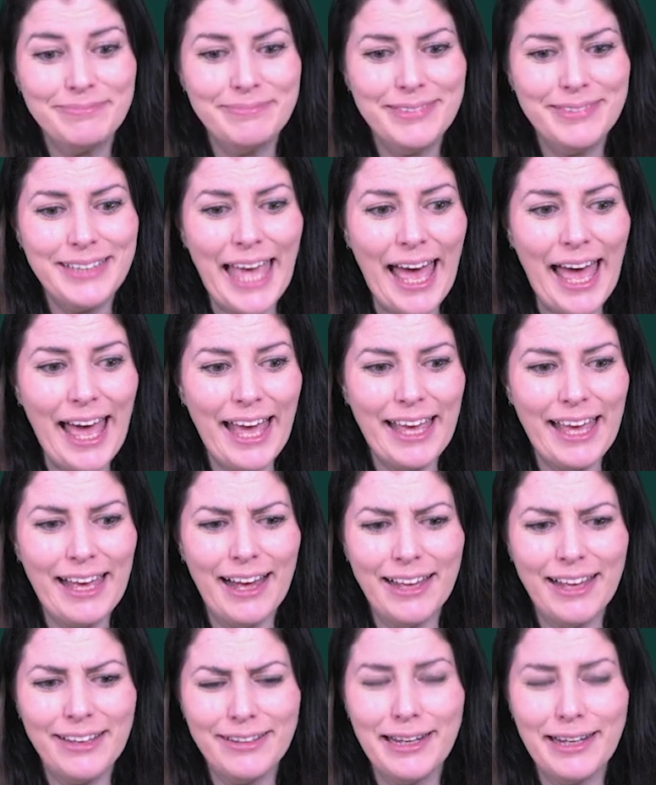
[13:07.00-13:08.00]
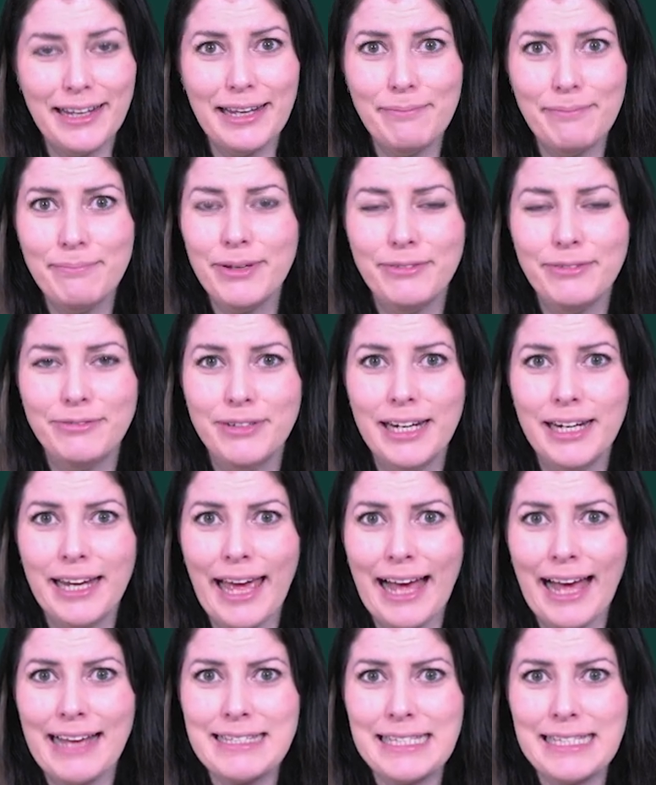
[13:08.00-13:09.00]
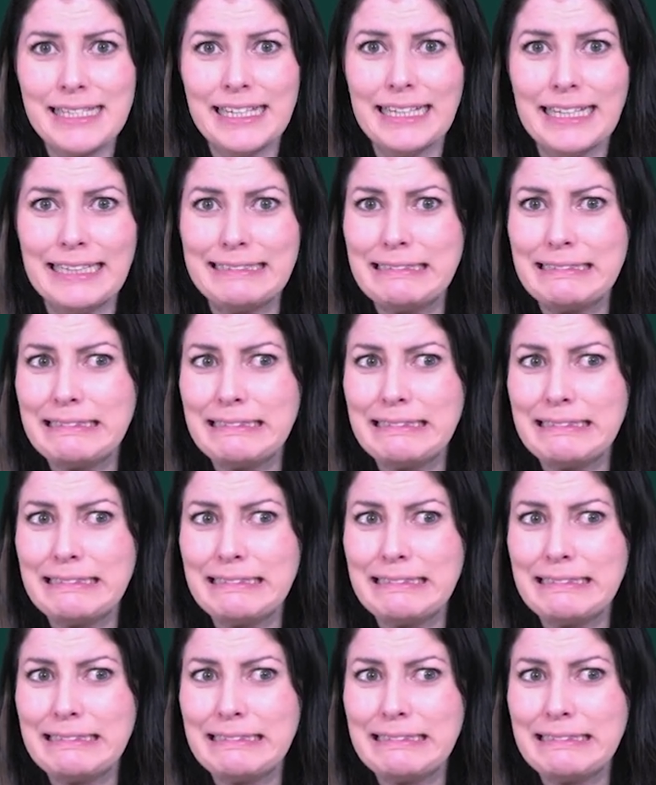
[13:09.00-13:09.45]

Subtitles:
Yay, I got a lump of Rick Astley.